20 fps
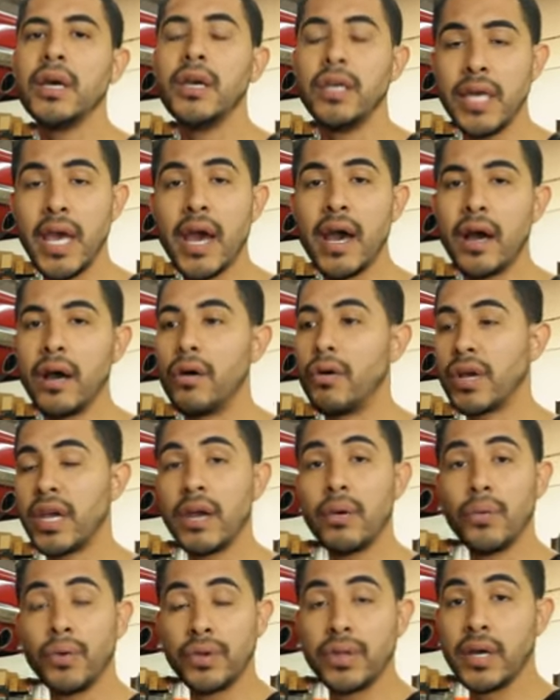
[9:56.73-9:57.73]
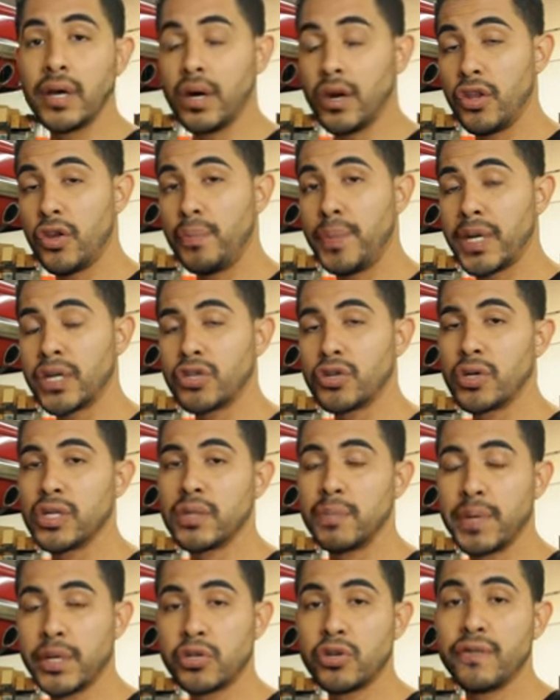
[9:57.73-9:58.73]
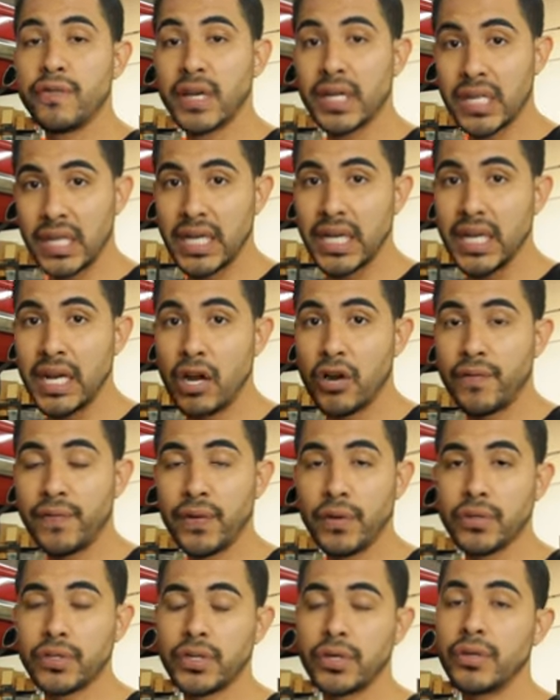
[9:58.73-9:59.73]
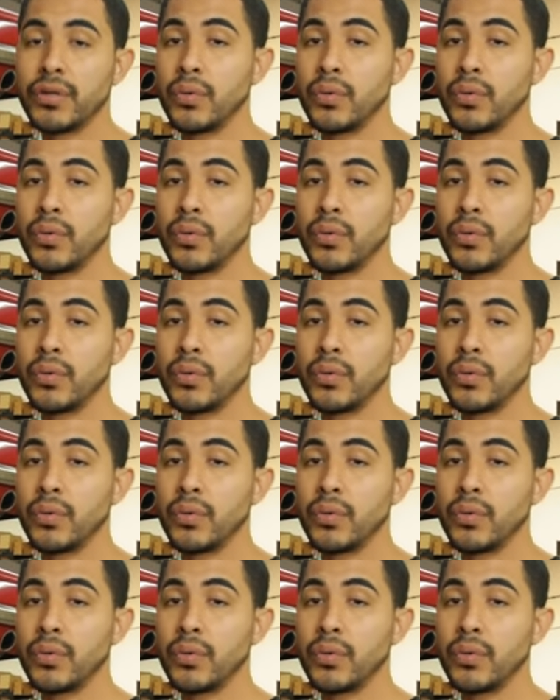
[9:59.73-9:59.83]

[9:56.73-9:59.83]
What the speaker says: Yeah, okay, well the other picture is a picture of a clean air filter.